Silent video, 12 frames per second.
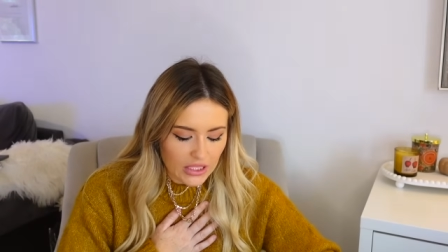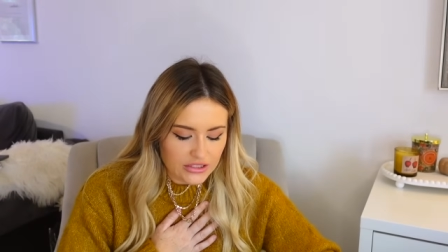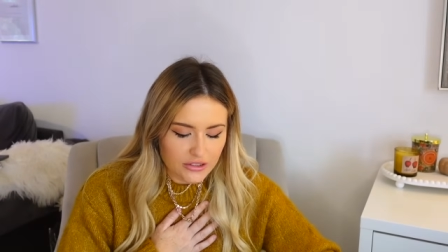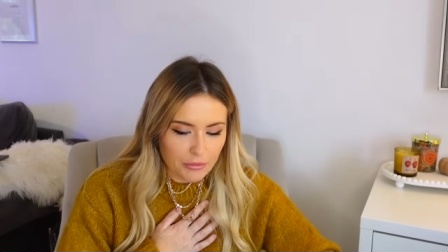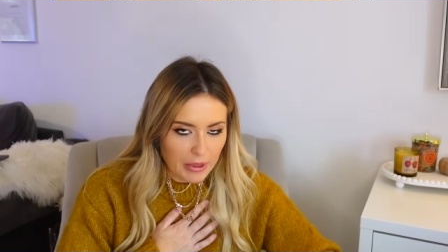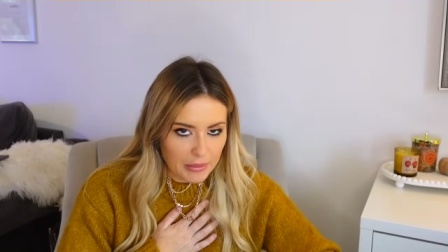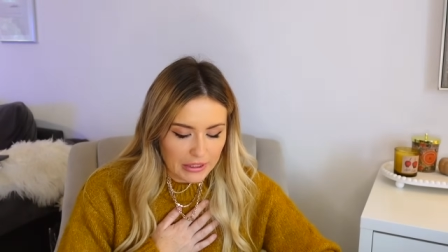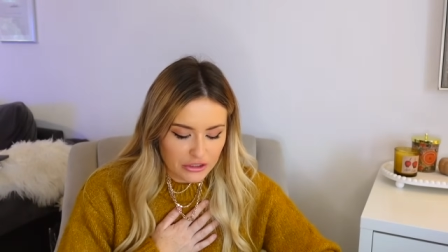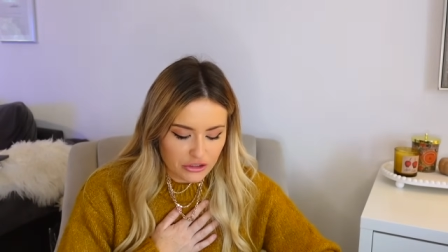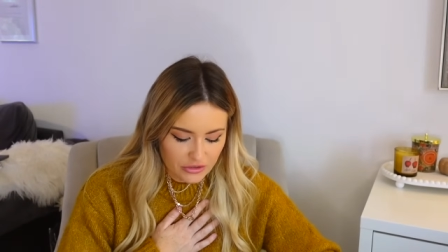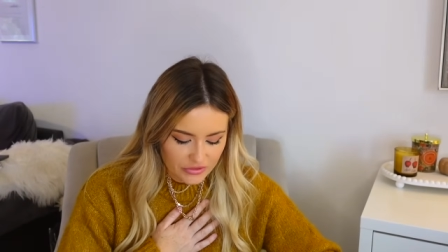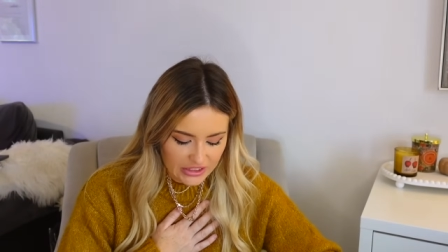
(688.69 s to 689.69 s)
So maybe I
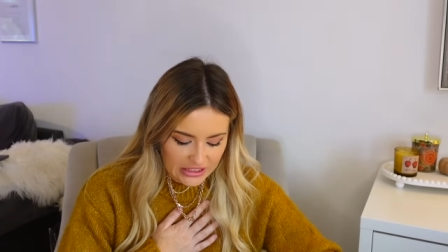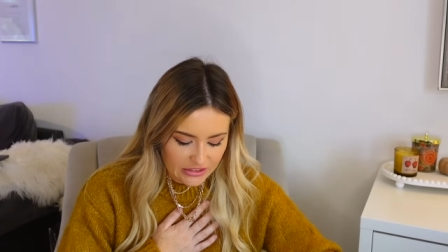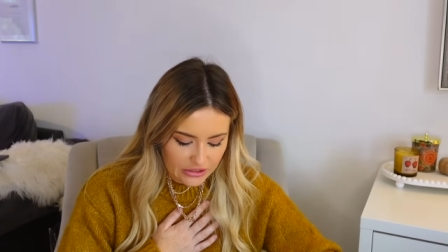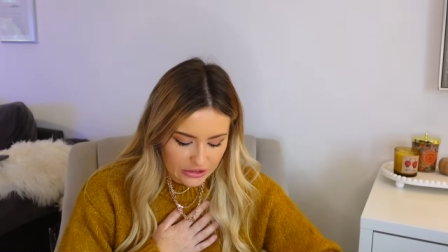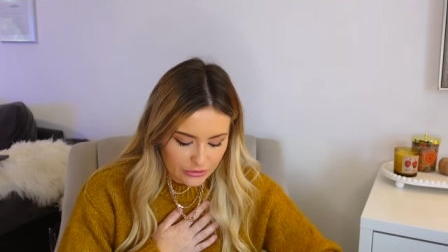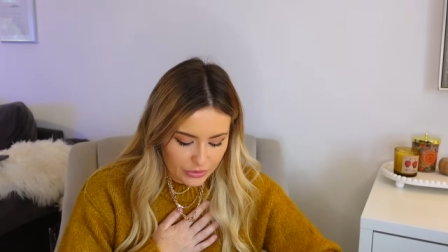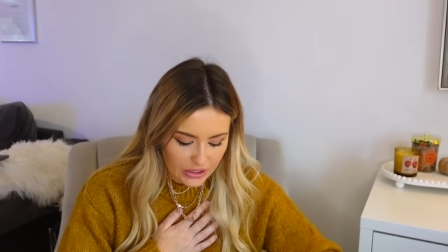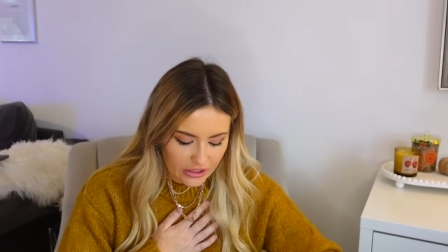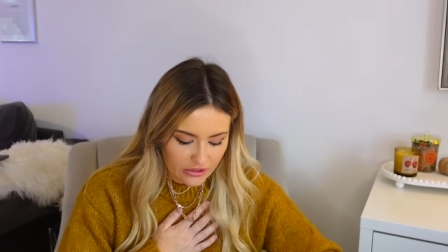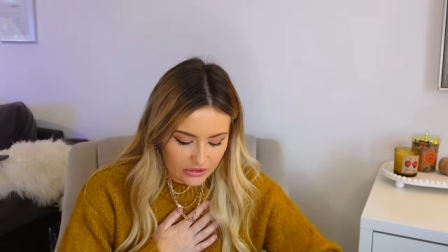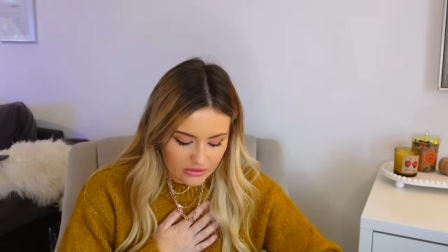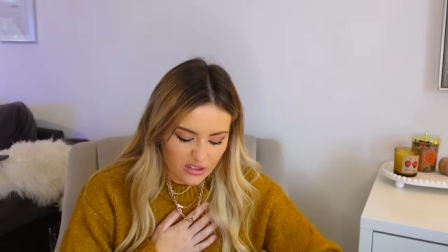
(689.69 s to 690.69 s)
should have sized up. I
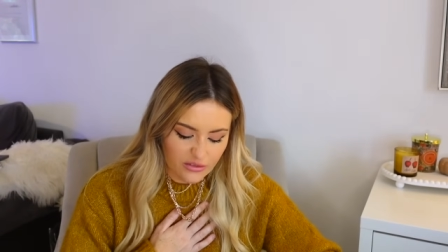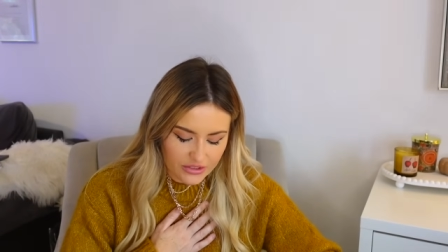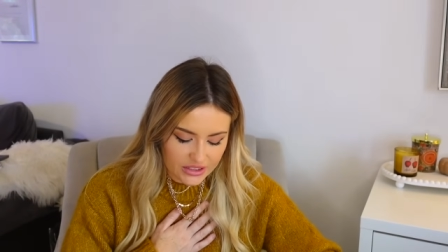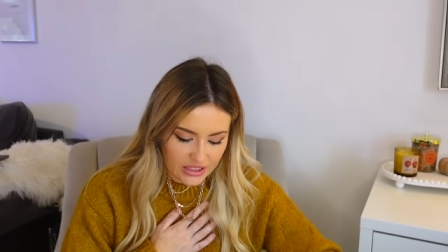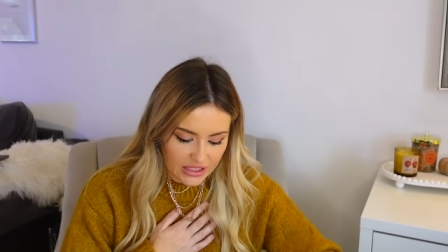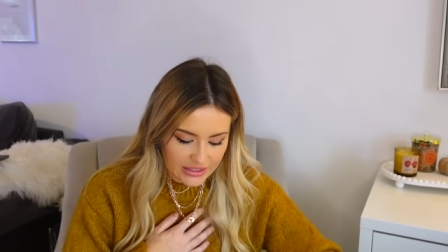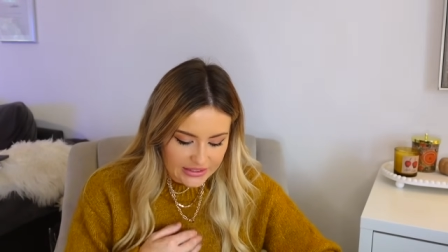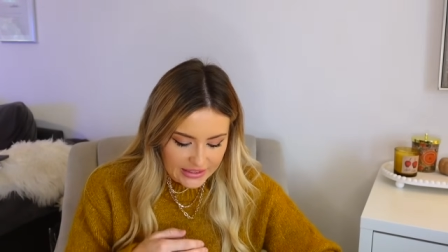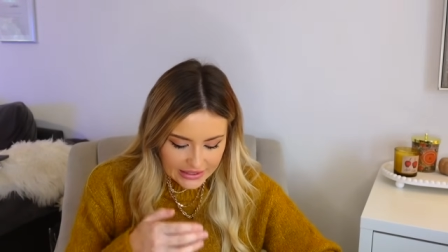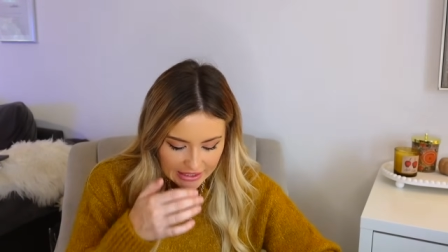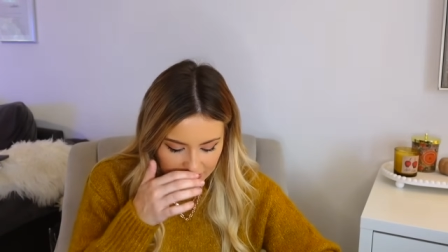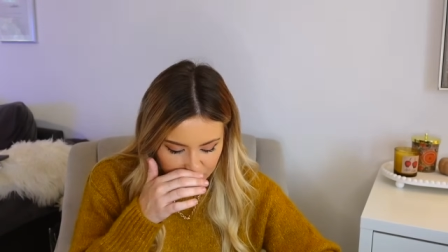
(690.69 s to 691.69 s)
got, obviously, like I say,
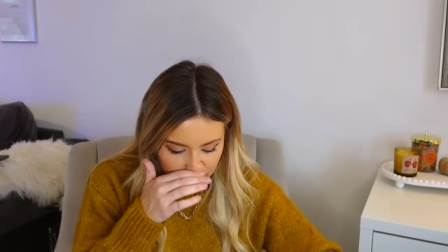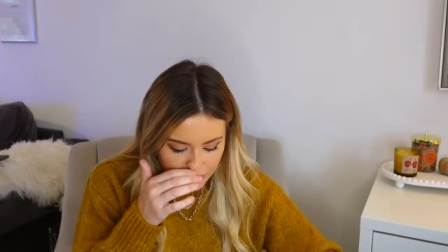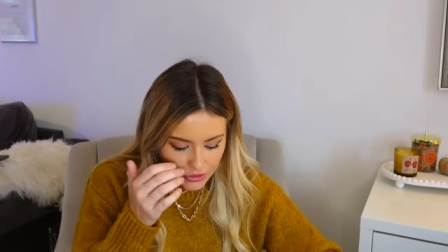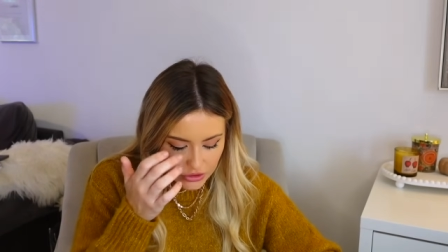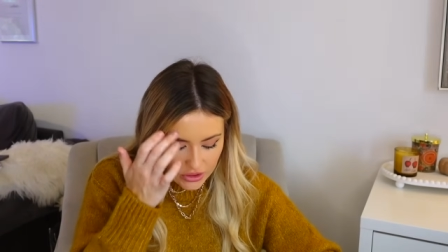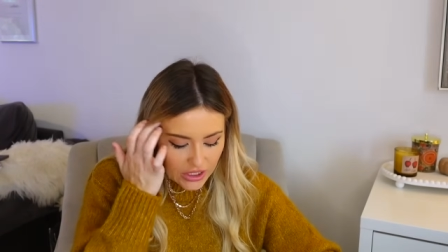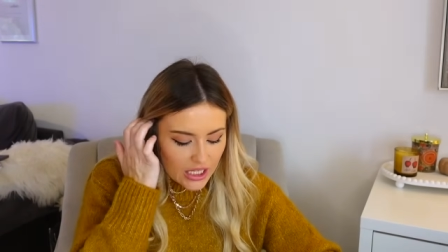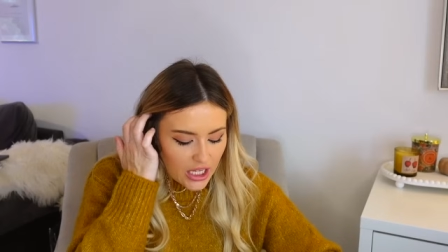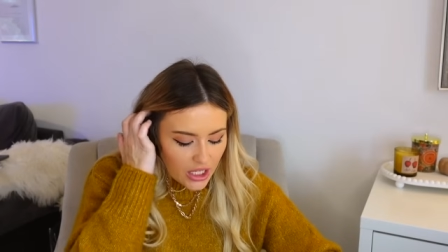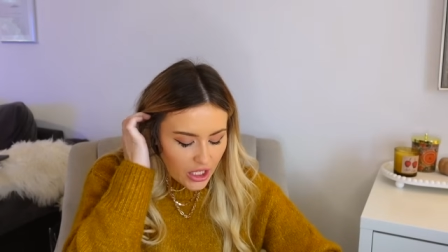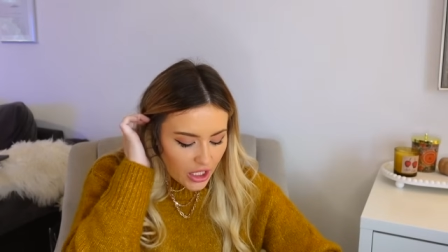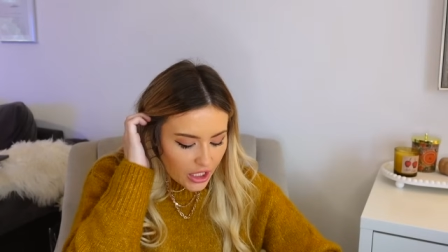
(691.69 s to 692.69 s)
an extra small.
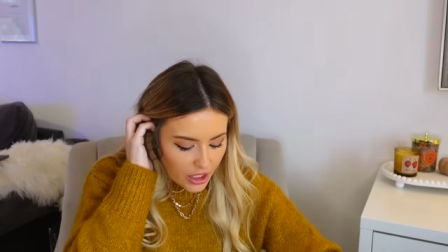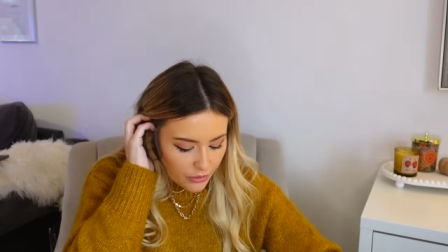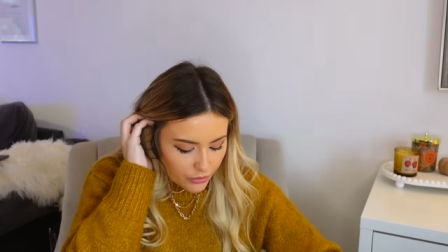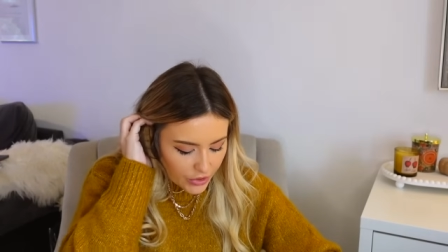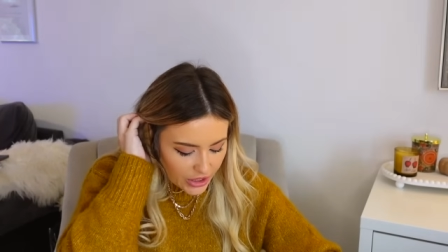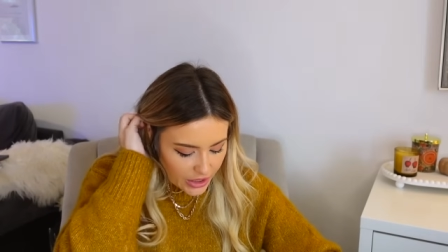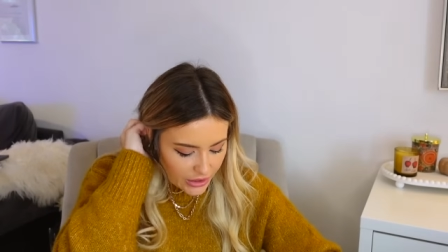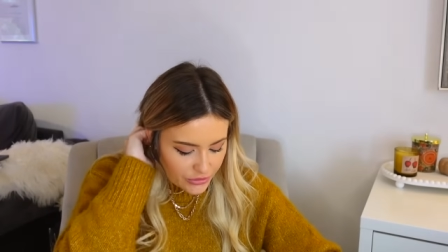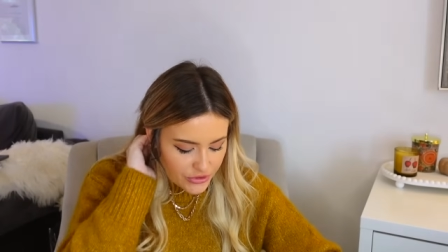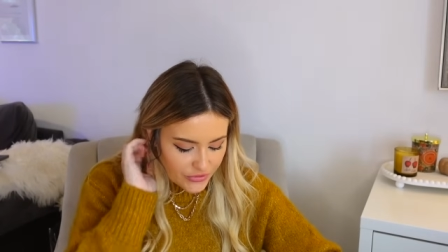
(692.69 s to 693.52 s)
It was